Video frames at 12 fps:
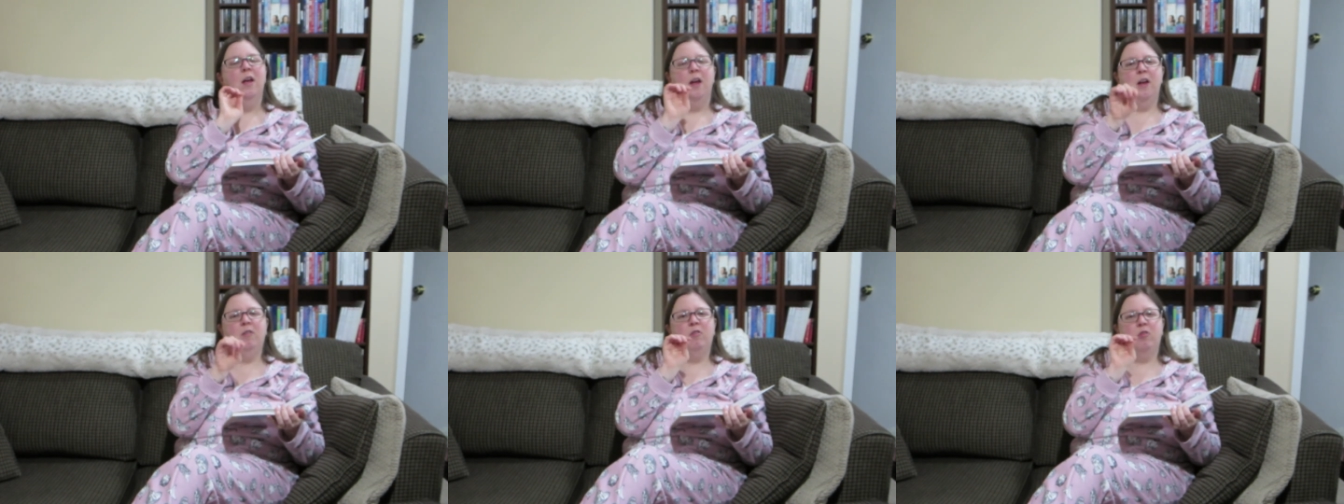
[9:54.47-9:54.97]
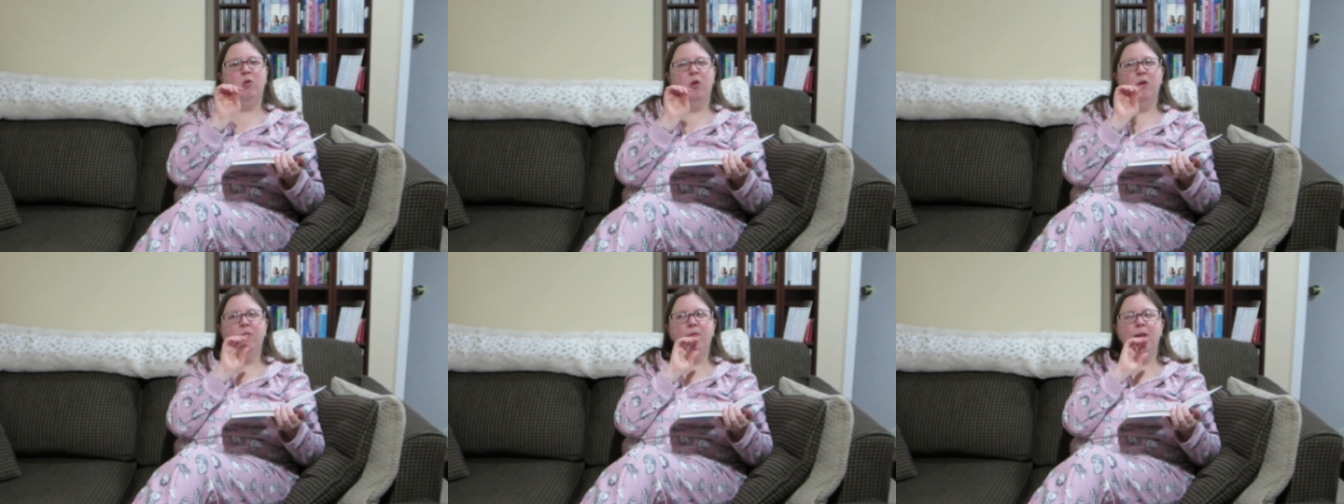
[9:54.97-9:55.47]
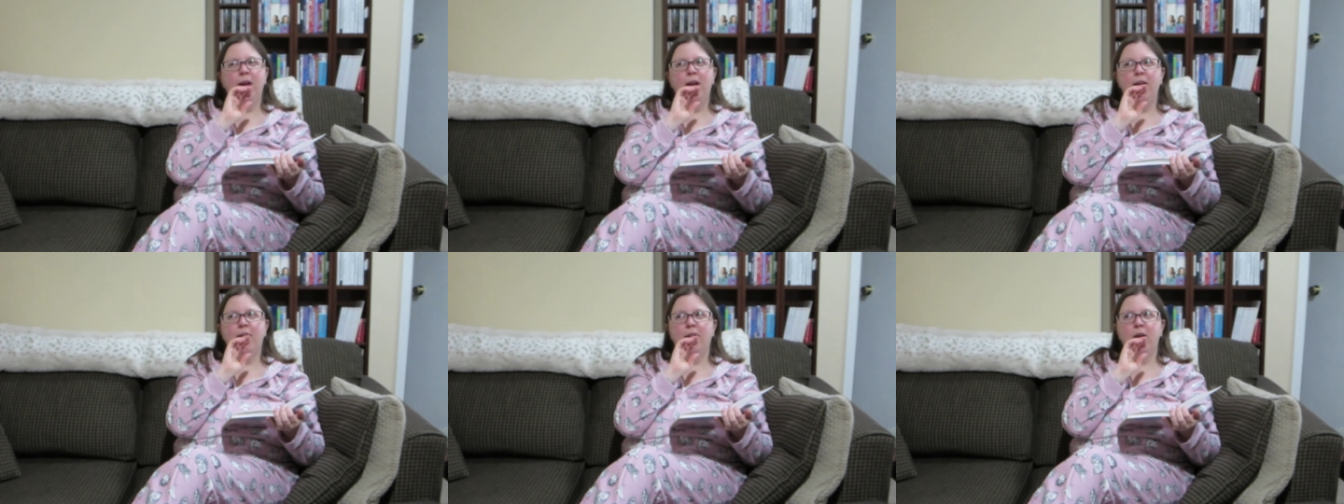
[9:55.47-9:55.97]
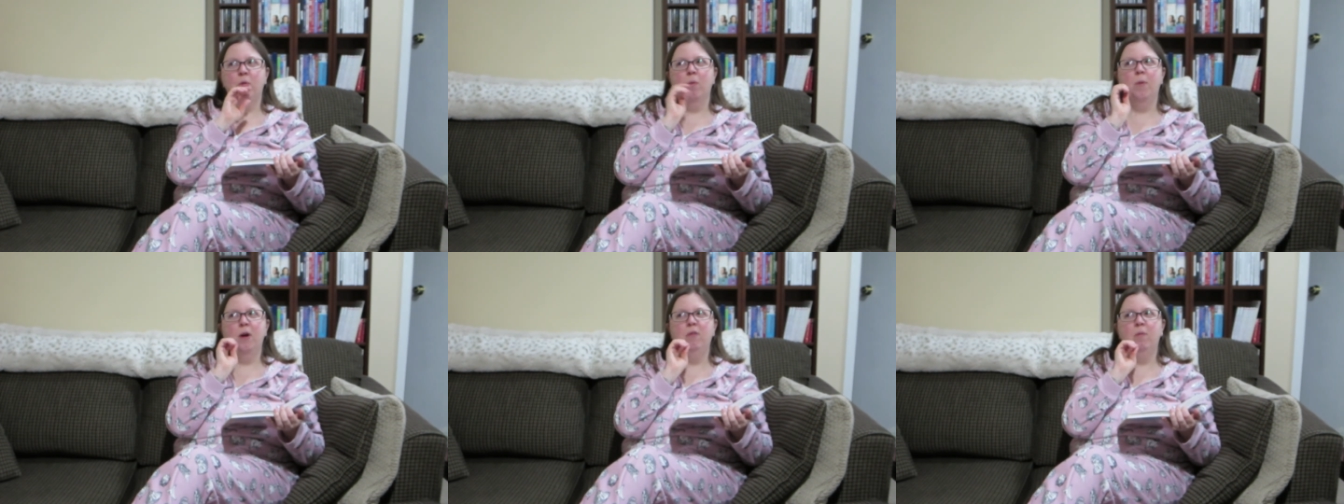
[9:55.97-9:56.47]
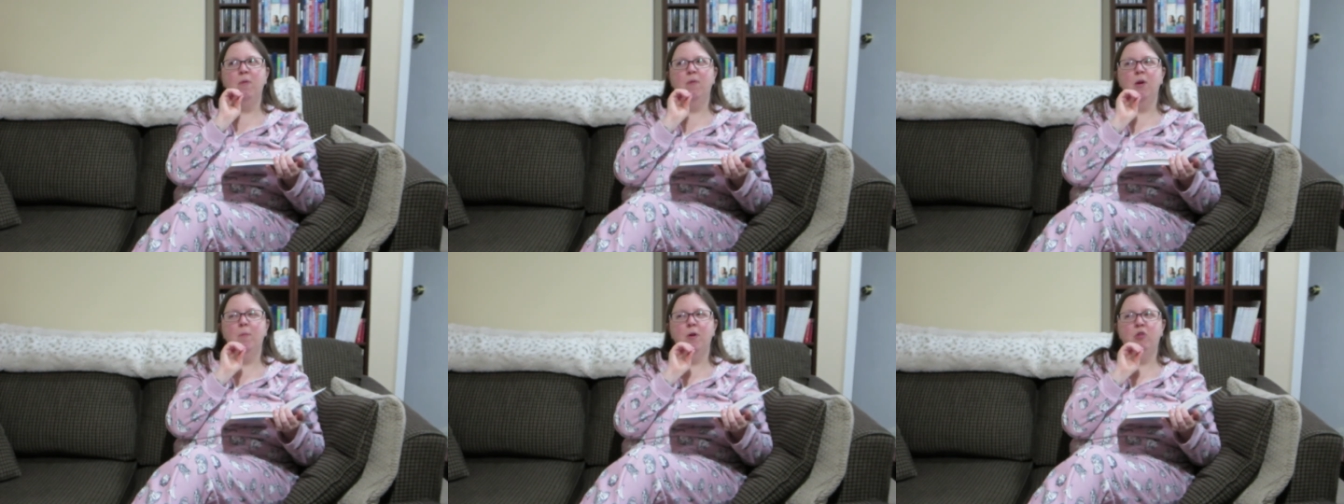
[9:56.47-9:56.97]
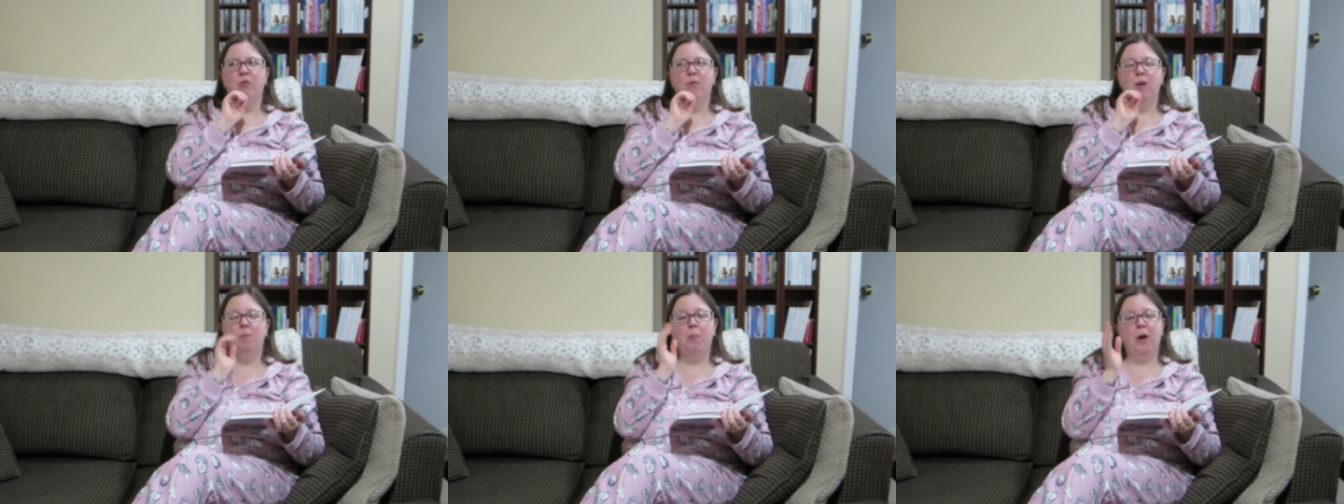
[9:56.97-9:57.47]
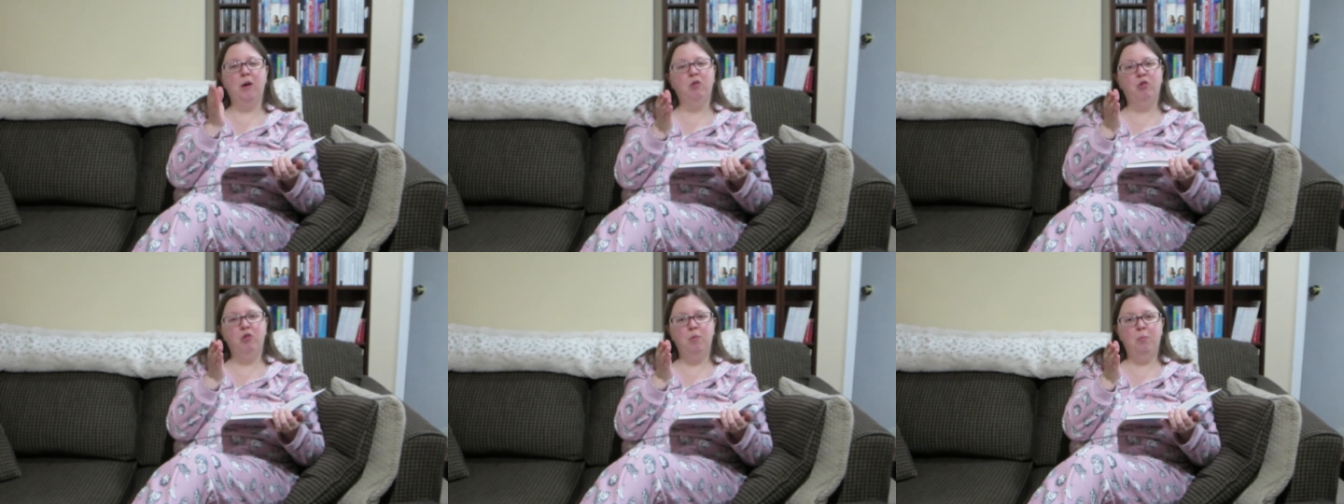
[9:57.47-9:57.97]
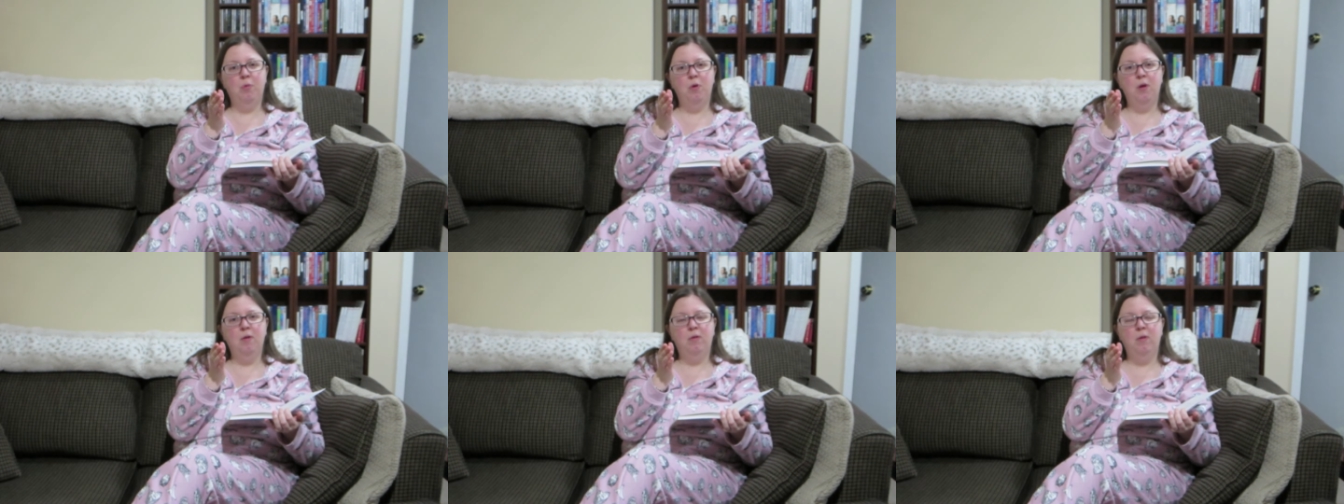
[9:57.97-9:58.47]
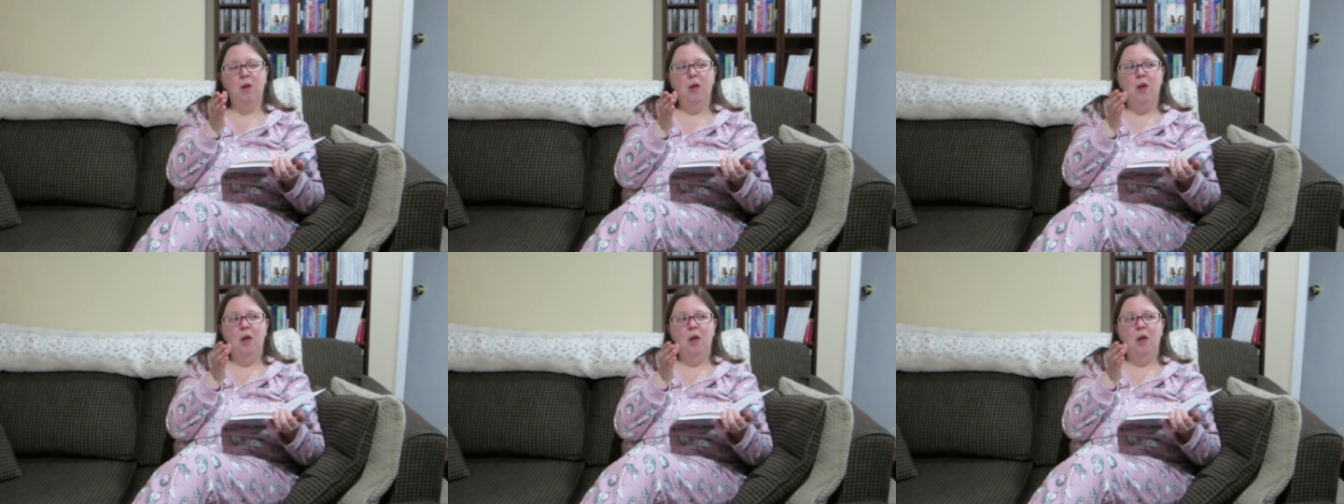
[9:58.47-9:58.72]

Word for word: it's sort of like it reminds me very much of like Backstreet Boys